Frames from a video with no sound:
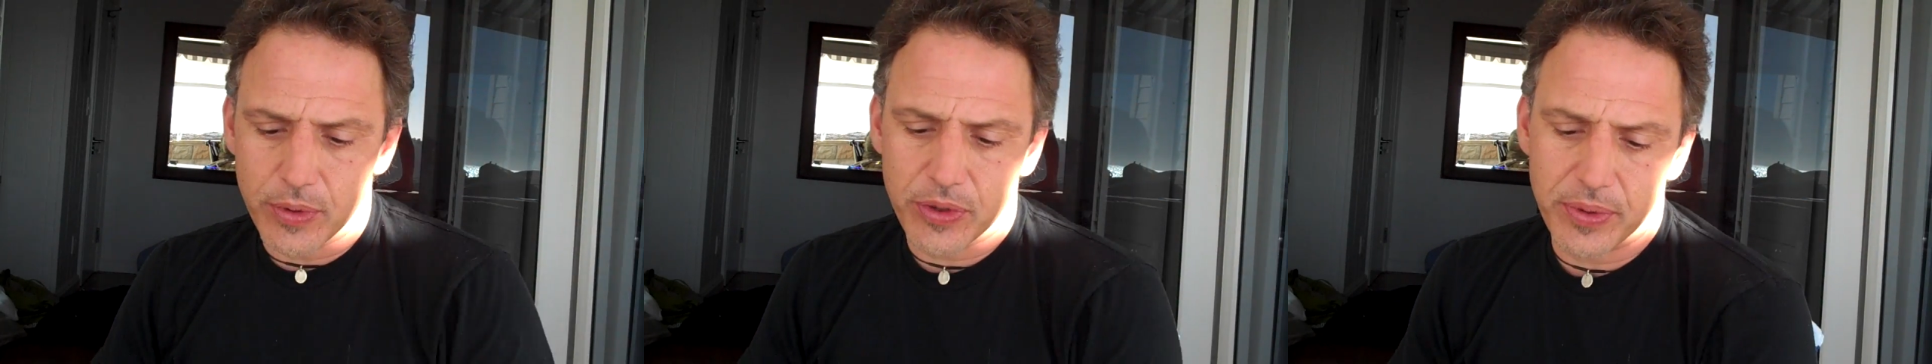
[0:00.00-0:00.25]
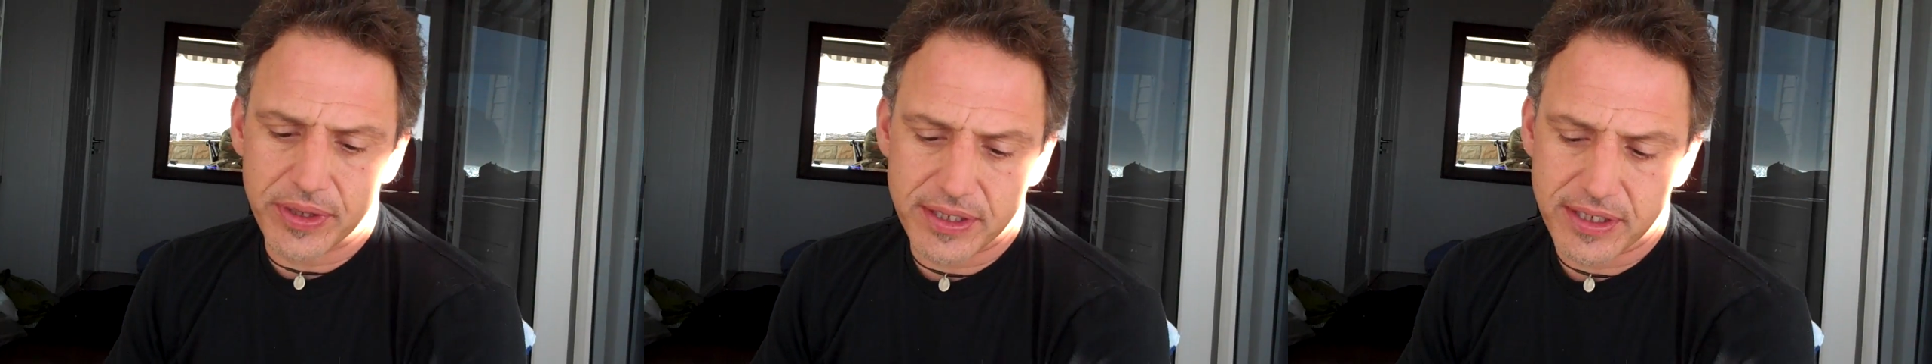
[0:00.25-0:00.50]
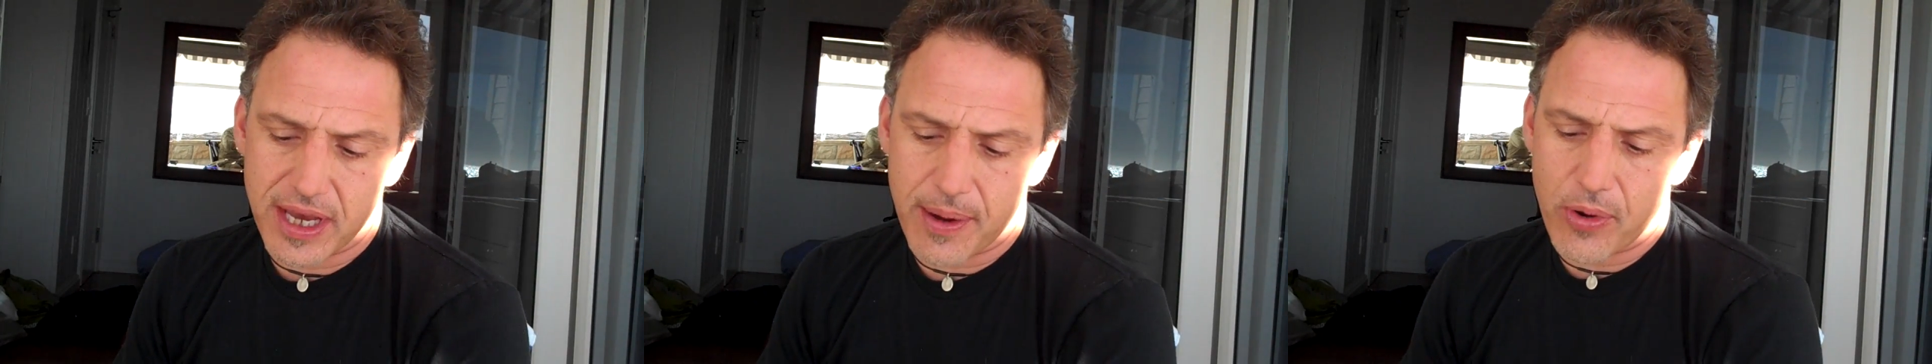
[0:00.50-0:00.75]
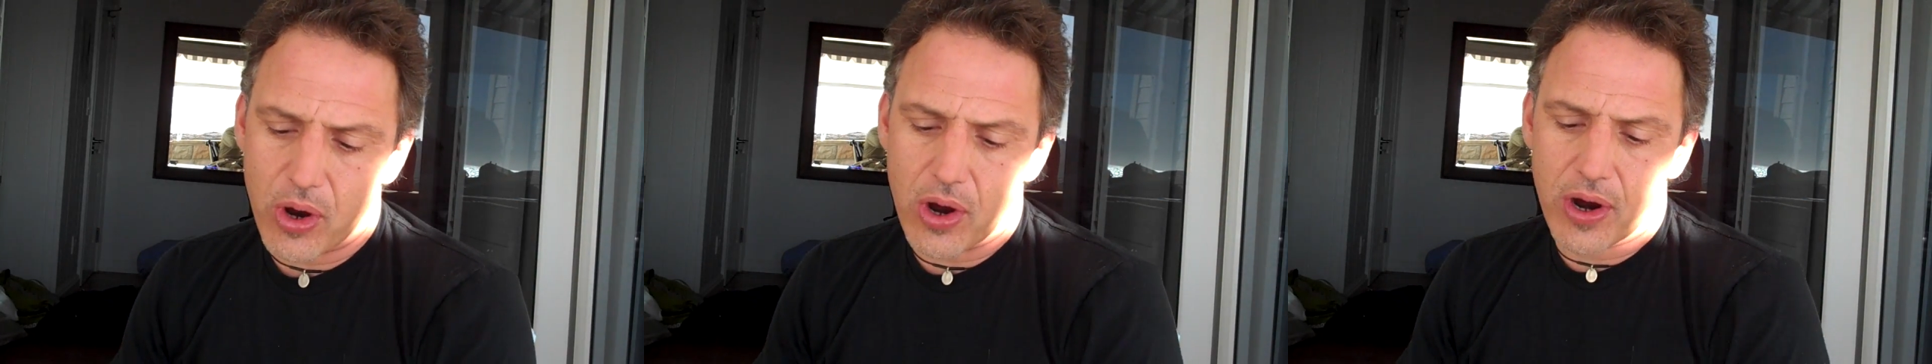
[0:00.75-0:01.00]
this camera
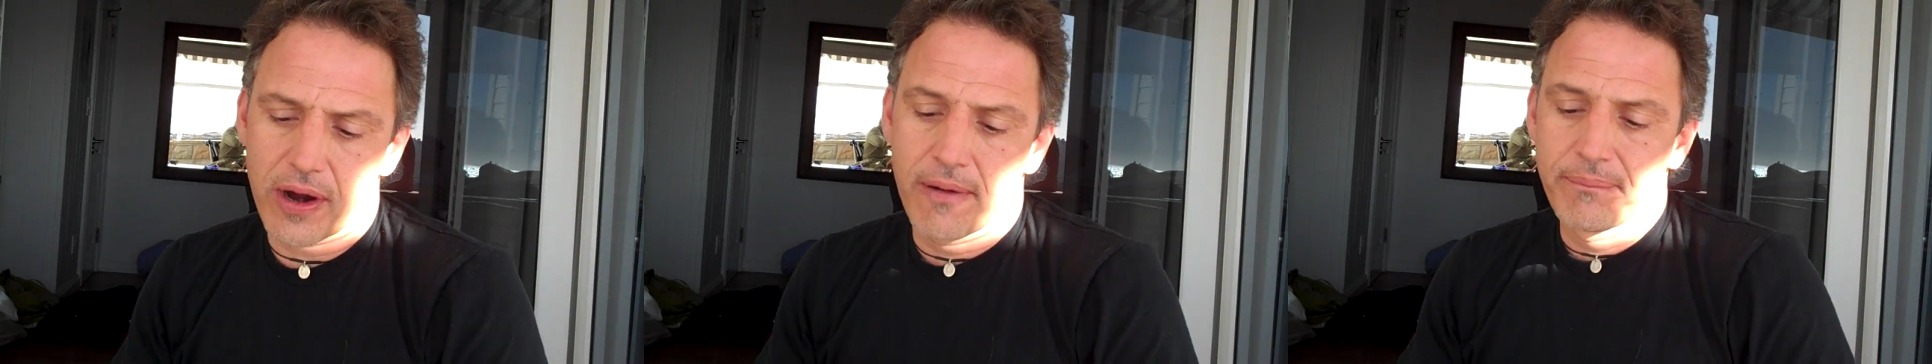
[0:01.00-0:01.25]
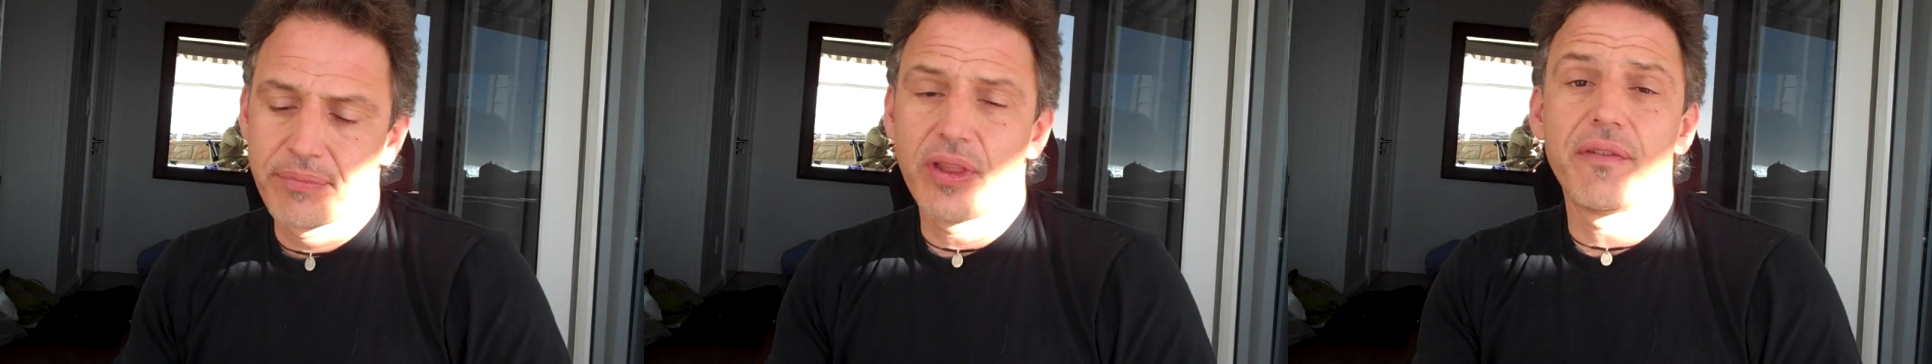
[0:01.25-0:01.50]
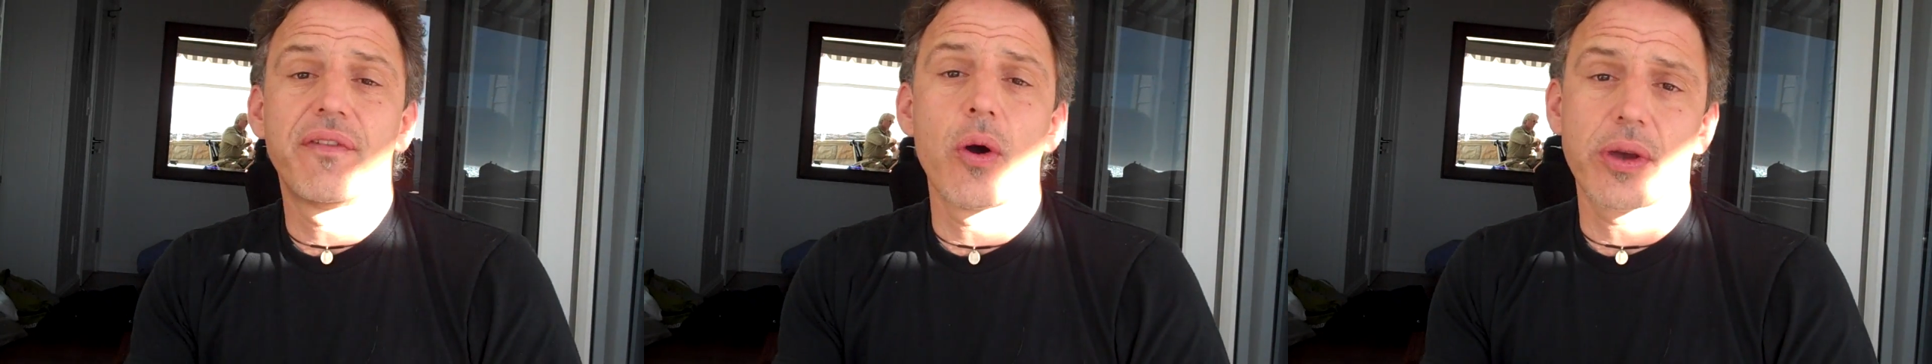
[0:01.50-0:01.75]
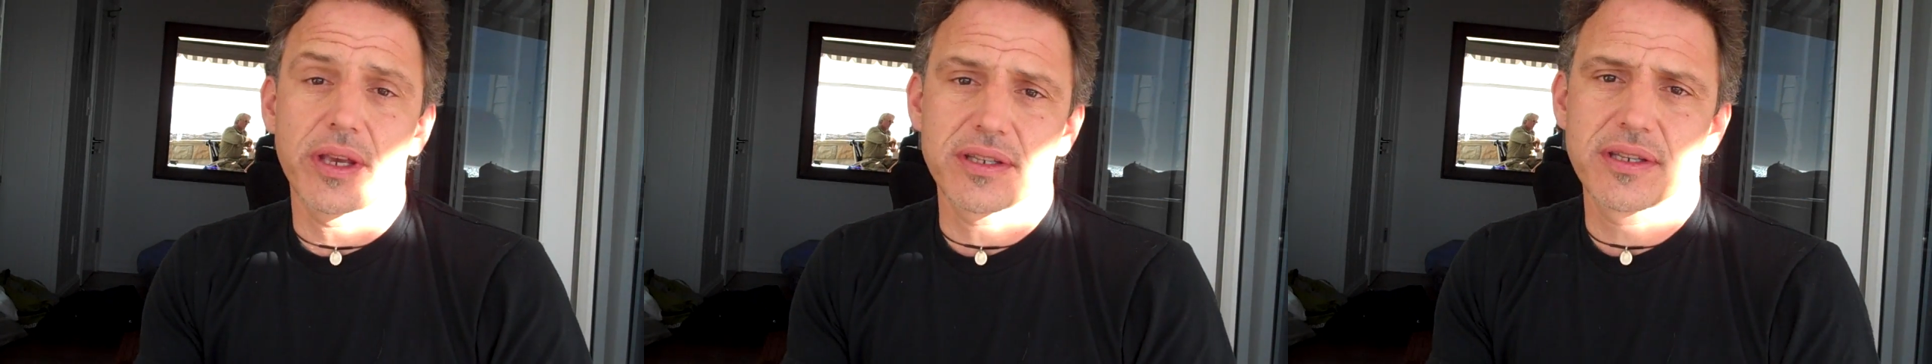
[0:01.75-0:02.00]
are the focus.